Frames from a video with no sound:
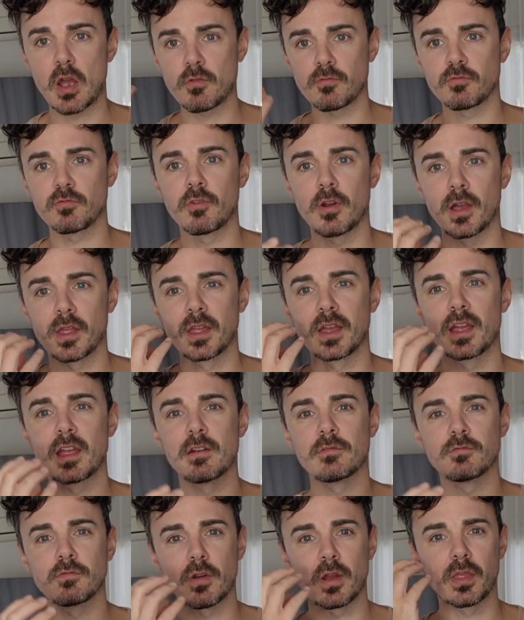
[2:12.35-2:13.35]
really,
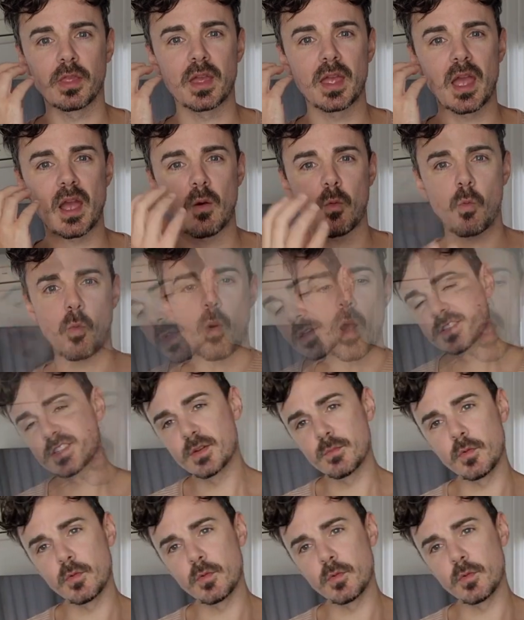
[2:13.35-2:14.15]
really well.